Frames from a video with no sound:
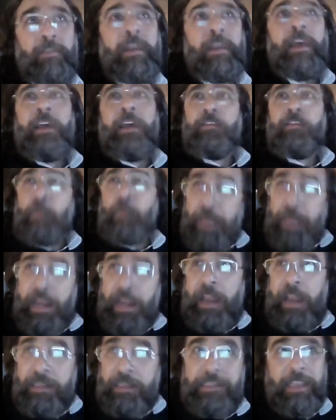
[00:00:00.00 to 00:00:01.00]
to be
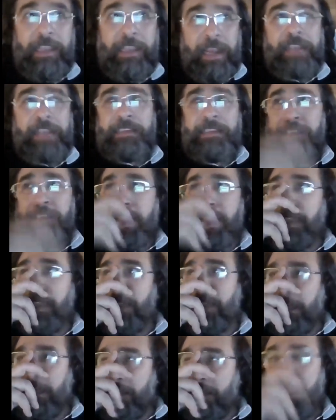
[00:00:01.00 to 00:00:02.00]
realistic, let's say that